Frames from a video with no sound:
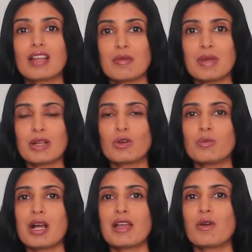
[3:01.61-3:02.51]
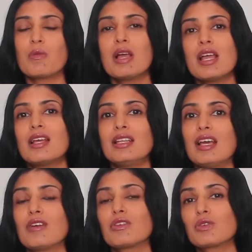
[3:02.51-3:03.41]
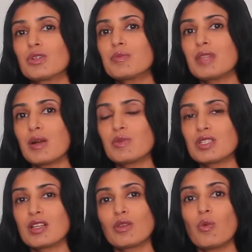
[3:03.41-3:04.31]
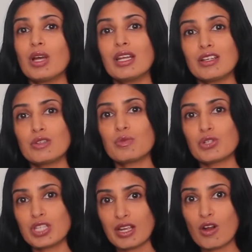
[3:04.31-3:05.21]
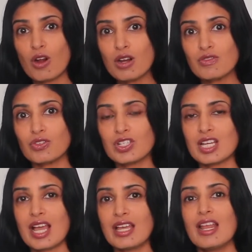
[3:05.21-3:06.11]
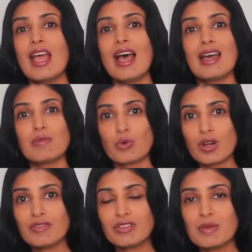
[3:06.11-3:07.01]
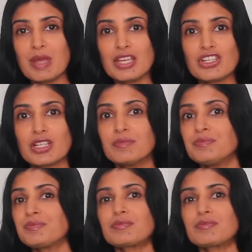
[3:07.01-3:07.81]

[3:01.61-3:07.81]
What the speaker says: gut microbiome. Now, the group that was on the 100% carnivore diet had more inflammation,